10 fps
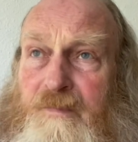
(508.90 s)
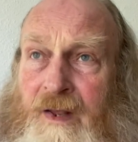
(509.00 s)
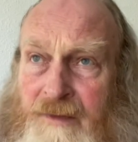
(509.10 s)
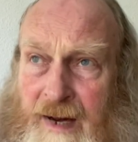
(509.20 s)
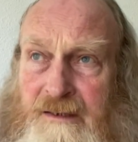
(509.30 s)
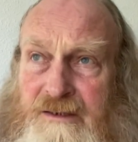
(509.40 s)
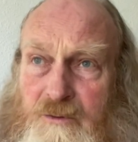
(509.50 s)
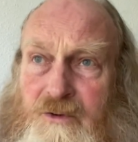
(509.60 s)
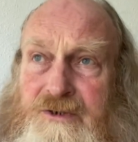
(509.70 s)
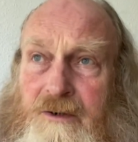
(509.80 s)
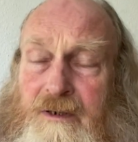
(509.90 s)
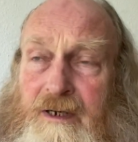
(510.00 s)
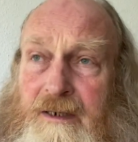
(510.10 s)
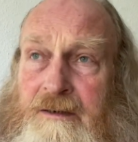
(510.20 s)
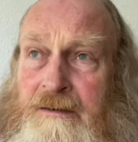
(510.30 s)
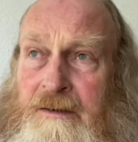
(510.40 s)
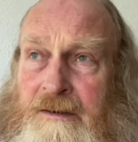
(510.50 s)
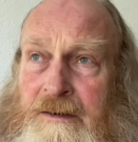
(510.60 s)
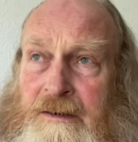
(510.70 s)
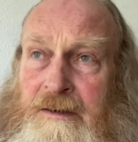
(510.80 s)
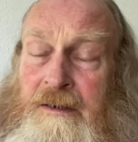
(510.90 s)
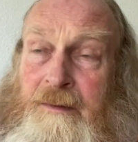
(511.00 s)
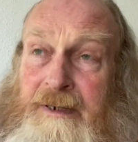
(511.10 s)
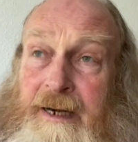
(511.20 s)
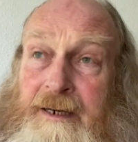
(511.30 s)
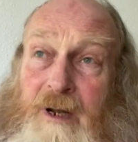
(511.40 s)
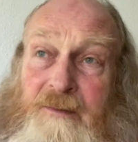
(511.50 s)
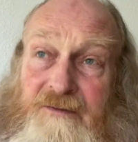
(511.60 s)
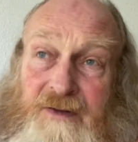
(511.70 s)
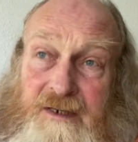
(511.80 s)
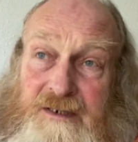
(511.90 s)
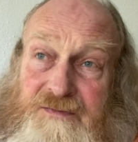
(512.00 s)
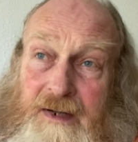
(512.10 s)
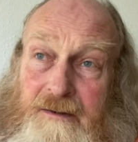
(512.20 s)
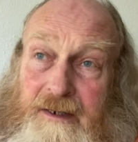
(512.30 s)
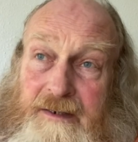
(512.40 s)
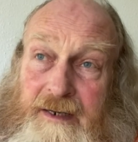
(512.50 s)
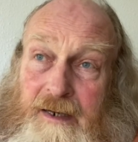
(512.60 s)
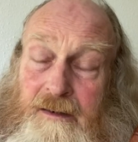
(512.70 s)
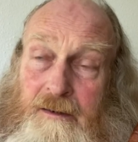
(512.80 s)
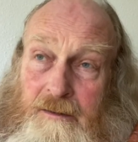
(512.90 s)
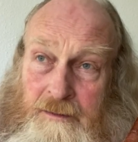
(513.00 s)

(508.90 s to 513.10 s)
That is also clear. But anyway, my finger's found yet again.